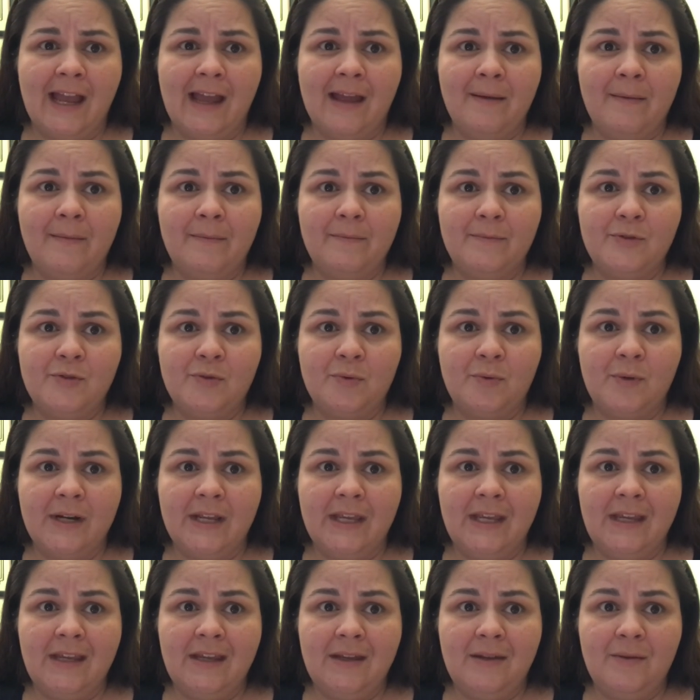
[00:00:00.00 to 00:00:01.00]
I'm
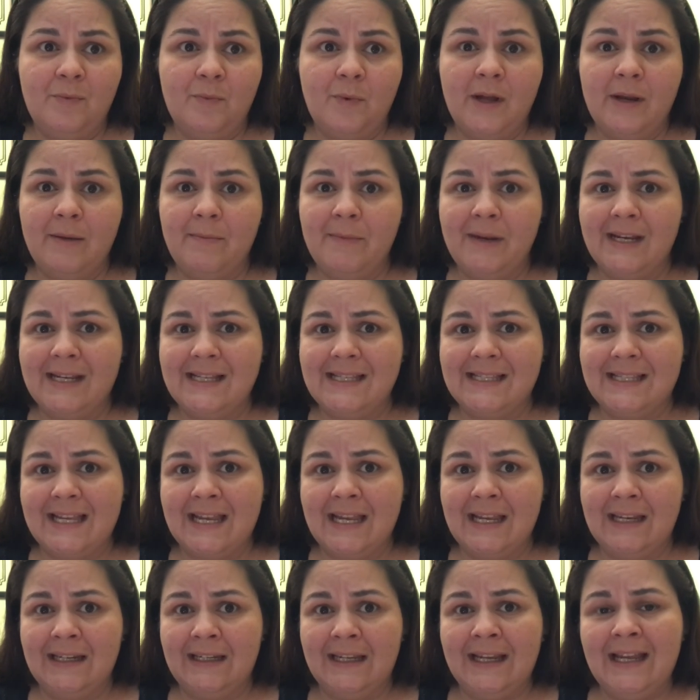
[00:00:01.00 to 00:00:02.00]
21 minutes
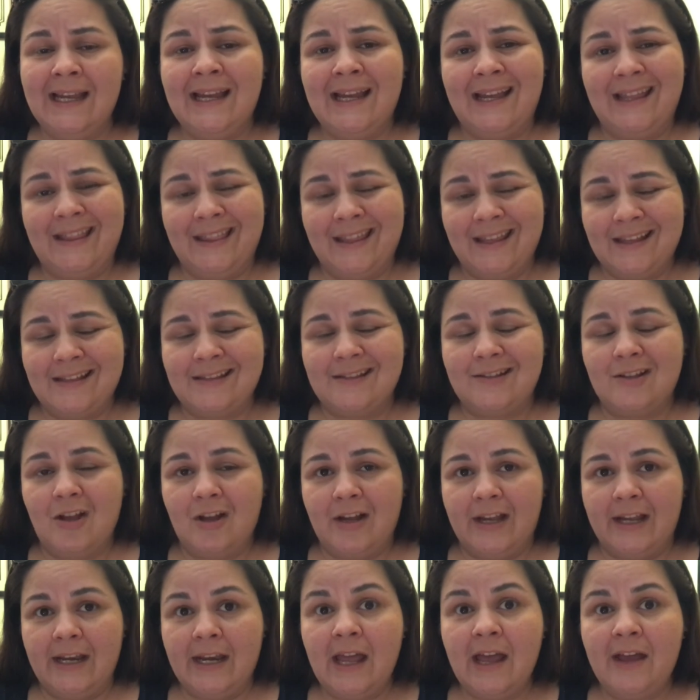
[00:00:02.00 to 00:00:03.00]
in. I think it's
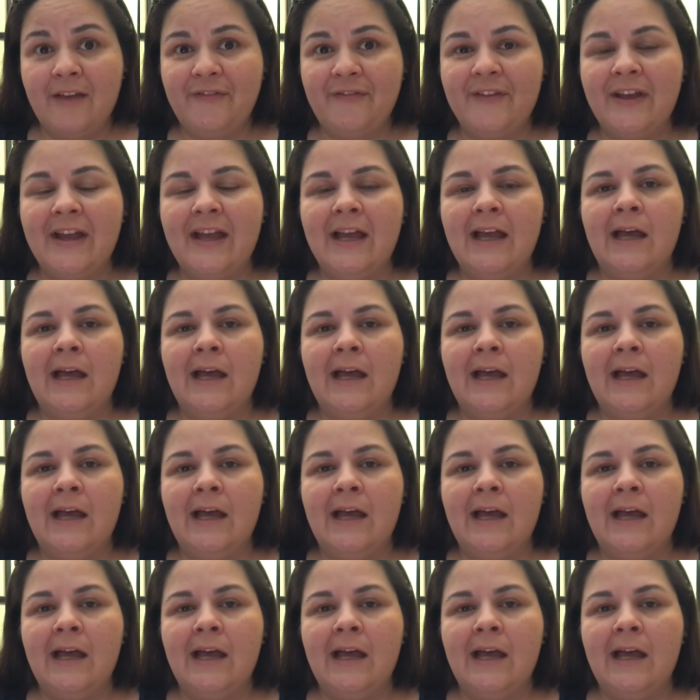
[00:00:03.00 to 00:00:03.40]
long enough.